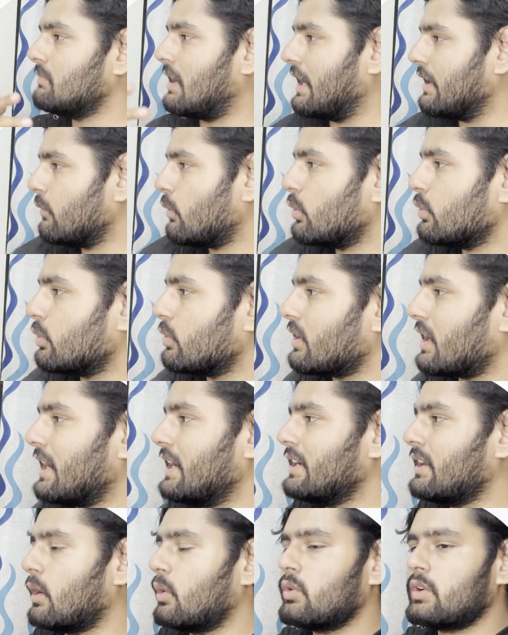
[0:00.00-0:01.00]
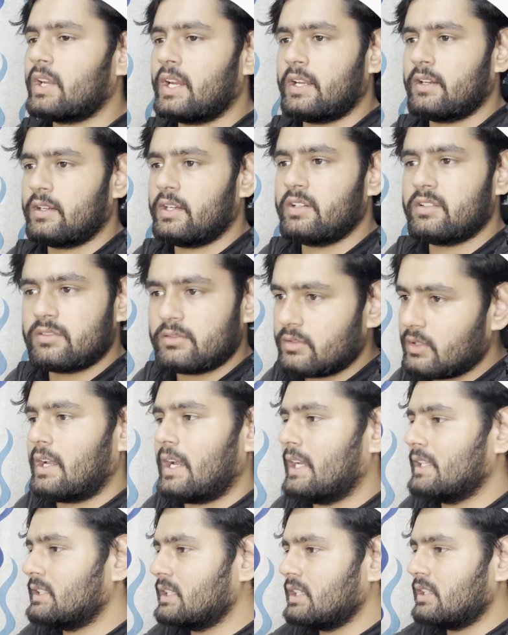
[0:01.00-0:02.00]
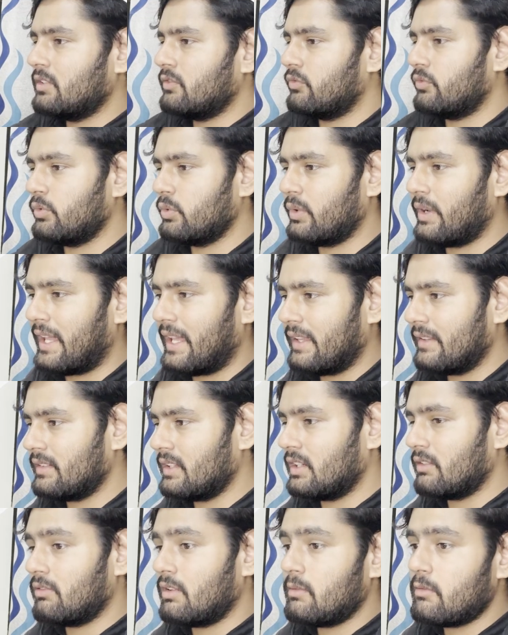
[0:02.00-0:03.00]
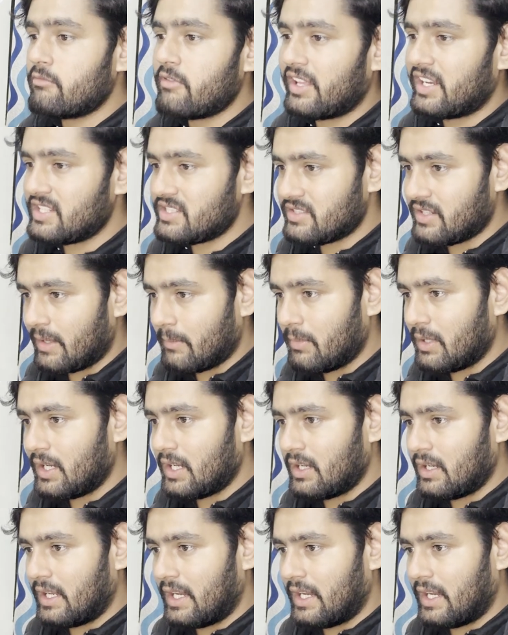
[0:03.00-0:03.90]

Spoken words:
I want to try it out, and it's, I think in few days it will be very stable